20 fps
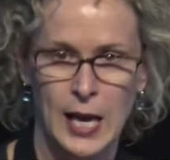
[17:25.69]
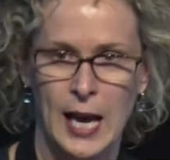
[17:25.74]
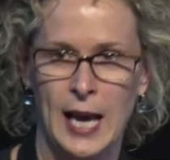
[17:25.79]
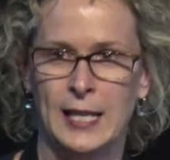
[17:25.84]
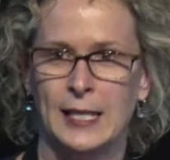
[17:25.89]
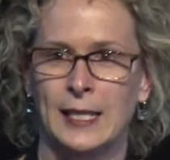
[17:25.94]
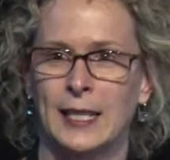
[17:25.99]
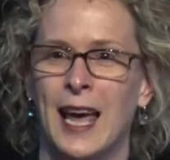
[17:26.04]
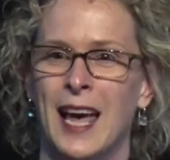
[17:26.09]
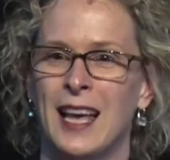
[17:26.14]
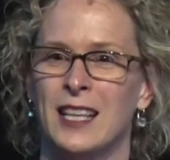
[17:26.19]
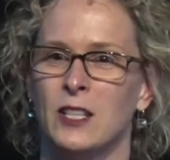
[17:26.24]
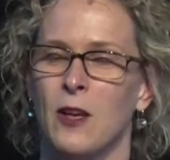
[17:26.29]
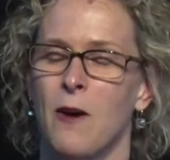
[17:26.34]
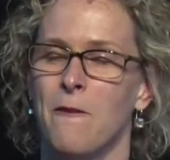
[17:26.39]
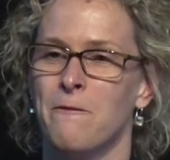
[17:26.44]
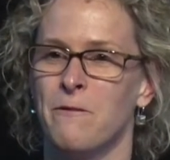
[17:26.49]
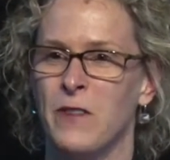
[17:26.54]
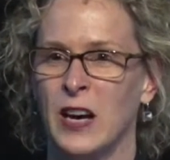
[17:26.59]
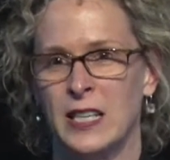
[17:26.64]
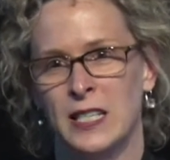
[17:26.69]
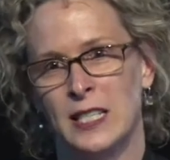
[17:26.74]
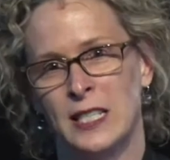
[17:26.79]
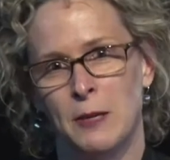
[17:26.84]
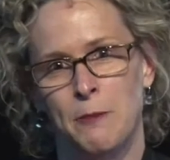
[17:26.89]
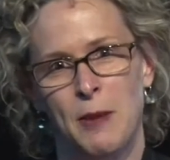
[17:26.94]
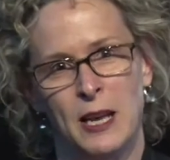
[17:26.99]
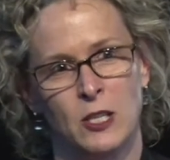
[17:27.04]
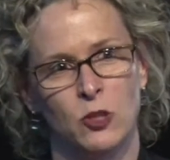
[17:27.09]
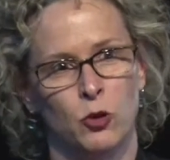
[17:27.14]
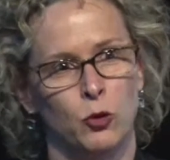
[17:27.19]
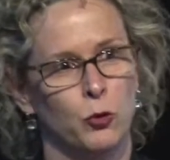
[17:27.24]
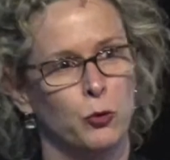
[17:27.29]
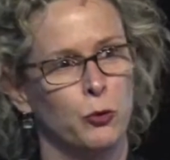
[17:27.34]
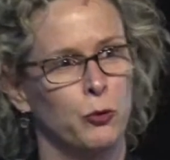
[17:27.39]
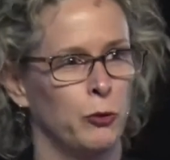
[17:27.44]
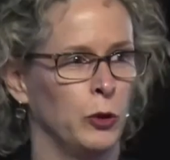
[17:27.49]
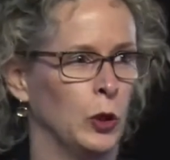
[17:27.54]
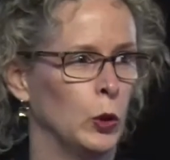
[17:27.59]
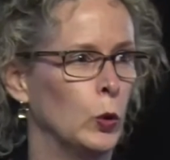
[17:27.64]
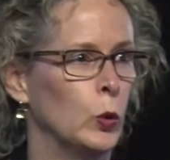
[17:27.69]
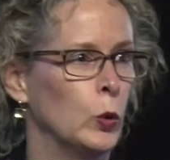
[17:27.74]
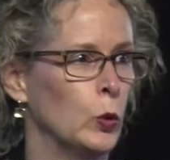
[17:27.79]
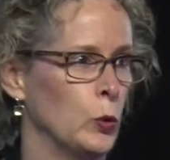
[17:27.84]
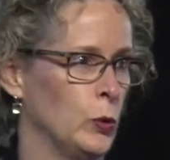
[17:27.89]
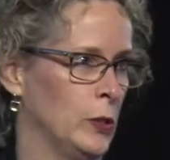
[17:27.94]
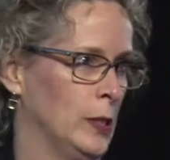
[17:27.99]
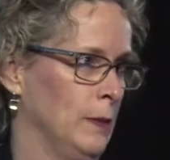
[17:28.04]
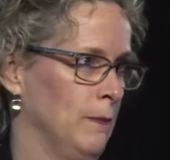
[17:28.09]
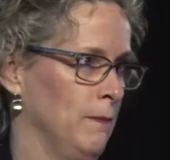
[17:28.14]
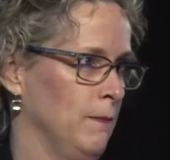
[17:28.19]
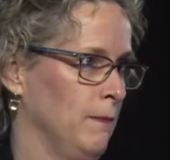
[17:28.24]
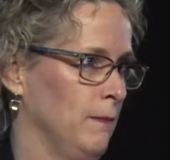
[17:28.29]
as it has fundamental flaws.